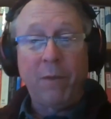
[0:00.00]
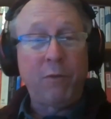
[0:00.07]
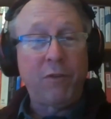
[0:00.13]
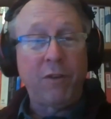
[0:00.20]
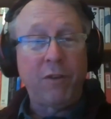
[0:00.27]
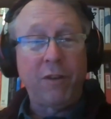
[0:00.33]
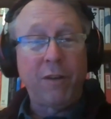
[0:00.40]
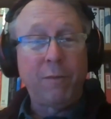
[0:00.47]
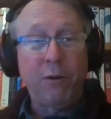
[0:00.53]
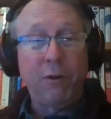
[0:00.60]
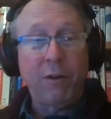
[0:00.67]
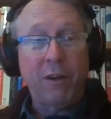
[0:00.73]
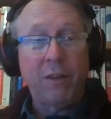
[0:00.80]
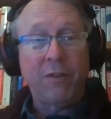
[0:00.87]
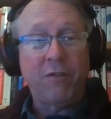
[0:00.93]
There was a little
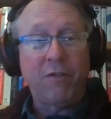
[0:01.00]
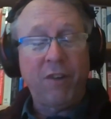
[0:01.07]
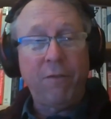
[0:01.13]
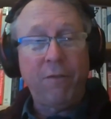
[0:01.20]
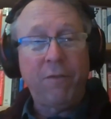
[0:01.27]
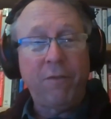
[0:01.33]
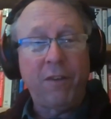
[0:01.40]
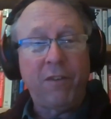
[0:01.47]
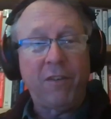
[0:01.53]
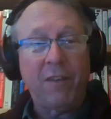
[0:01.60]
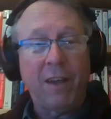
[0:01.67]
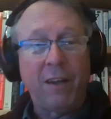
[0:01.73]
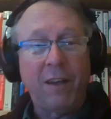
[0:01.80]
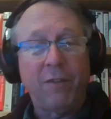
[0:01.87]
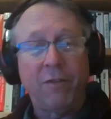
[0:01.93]
book on the shelf that
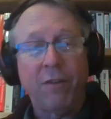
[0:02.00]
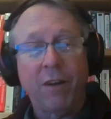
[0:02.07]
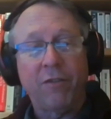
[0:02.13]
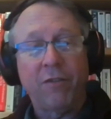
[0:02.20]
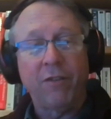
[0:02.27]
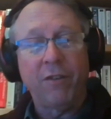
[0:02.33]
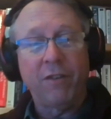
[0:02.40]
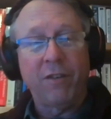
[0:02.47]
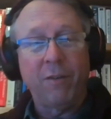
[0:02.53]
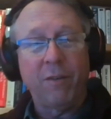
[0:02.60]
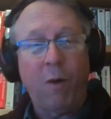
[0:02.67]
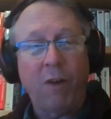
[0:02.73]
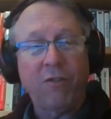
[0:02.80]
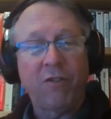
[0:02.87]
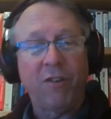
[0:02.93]
said Introduction to
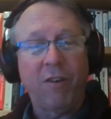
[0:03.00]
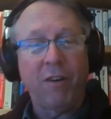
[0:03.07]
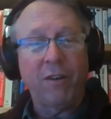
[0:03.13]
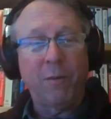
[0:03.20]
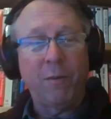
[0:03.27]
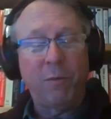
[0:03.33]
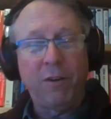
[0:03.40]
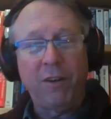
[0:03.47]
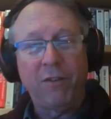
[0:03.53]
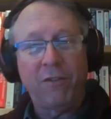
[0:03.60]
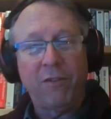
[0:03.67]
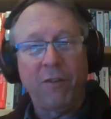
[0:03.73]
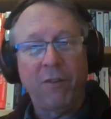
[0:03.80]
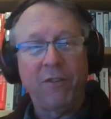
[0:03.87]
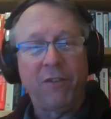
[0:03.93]
Washtenaw Computing
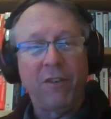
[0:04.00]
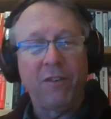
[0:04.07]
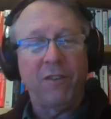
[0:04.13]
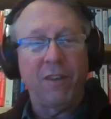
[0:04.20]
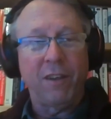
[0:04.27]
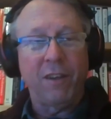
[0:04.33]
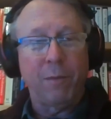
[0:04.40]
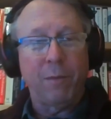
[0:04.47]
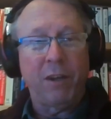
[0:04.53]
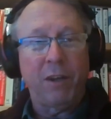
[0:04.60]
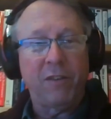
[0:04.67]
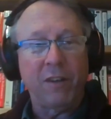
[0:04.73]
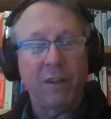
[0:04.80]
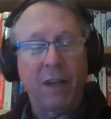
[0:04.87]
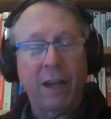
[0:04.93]
Services and the
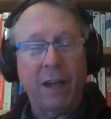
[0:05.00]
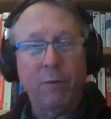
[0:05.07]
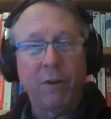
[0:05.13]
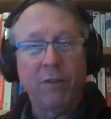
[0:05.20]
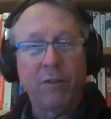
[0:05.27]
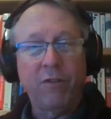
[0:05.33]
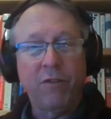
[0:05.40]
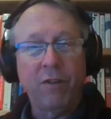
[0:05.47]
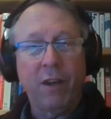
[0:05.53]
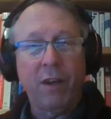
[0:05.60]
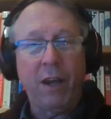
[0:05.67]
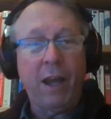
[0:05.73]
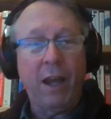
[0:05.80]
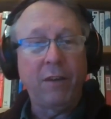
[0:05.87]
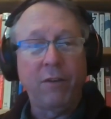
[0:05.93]
Basic Language.
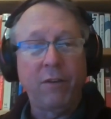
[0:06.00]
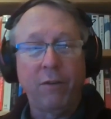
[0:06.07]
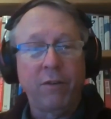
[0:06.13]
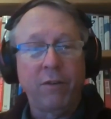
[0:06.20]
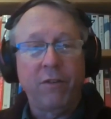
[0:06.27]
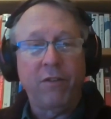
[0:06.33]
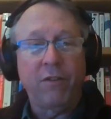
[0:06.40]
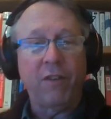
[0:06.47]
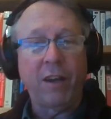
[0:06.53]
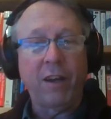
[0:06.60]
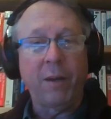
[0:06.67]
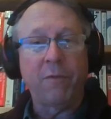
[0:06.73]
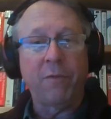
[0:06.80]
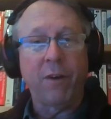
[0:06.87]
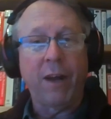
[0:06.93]
And you could just sign
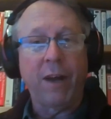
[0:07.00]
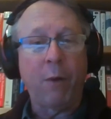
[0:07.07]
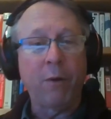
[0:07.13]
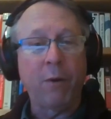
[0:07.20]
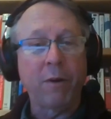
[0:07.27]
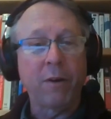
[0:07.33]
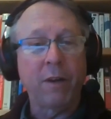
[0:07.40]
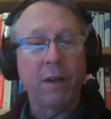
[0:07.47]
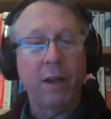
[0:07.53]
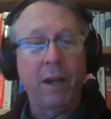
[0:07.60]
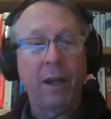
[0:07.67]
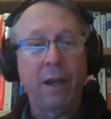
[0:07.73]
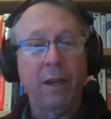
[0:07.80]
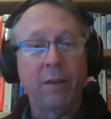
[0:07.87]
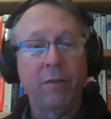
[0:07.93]
up for an hour.
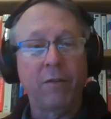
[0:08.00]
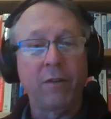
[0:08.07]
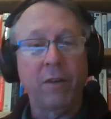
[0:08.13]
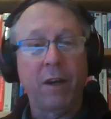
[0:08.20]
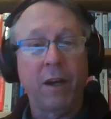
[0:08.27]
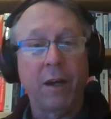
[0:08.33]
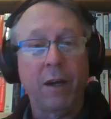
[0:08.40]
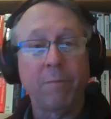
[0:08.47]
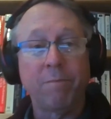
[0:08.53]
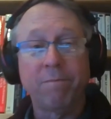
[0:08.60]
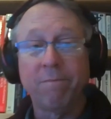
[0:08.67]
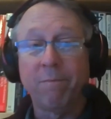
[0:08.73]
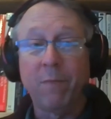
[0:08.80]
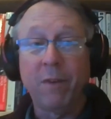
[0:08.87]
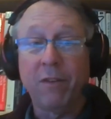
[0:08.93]
And uh,
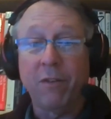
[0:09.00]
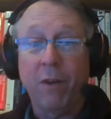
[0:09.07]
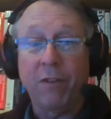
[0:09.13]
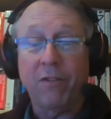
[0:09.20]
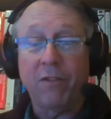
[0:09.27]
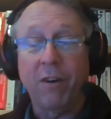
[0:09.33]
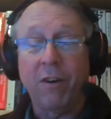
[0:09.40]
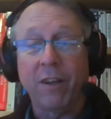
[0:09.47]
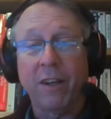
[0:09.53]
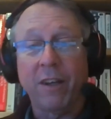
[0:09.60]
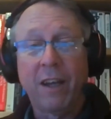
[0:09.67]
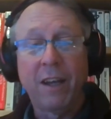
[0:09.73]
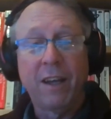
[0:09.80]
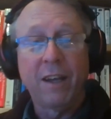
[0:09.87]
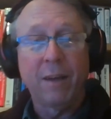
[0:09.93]
so I started
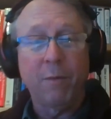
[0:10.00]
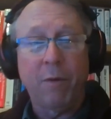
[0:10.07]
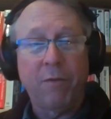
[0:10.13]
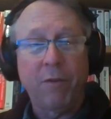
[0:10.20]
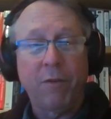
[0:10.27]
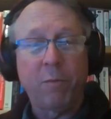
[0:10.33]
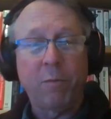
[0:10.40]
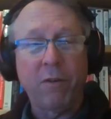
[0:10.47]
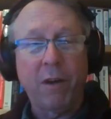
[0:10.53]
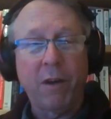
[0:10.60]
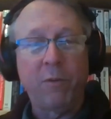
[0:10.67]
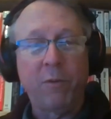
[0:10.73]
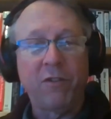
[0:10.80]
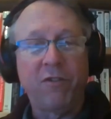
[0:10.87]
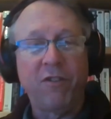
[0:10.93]
my first program
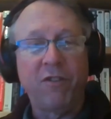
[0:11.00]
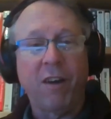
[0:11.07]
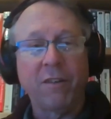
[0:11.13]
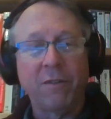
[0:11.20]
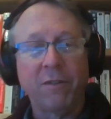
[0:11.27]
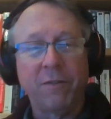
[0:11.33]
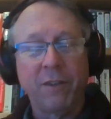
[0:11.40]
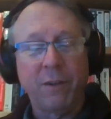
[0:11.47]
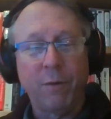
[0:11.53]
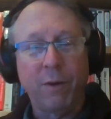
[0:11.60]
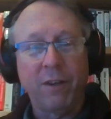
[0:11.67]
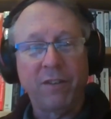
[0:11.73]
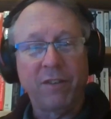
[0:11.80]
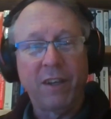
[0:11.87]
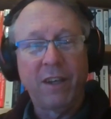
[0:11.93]
was a geography
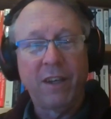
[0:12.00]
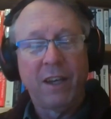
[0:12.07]
quiz.